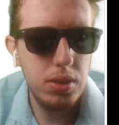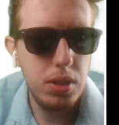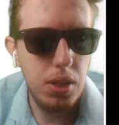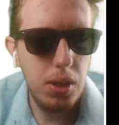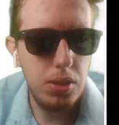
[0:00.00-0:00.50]

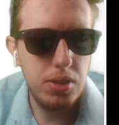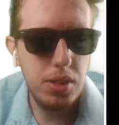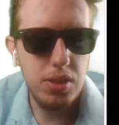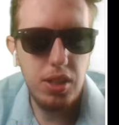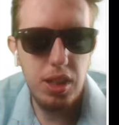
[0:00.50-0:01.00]
Oh, it
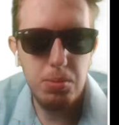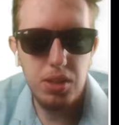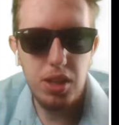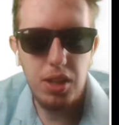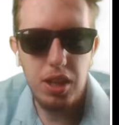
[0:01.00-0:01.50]
says unable
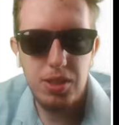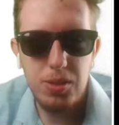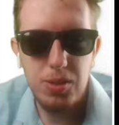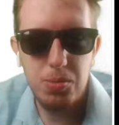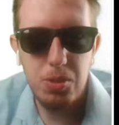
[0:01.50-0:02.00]
to connect
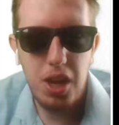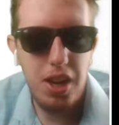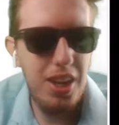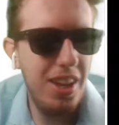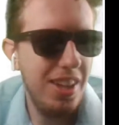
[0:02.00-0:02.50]
YouTube
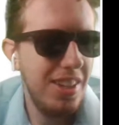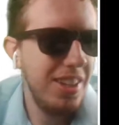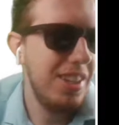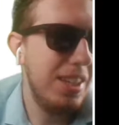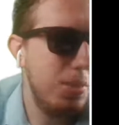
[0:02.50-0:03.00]
chat.
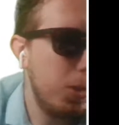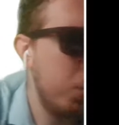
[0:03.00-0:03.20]
Let me open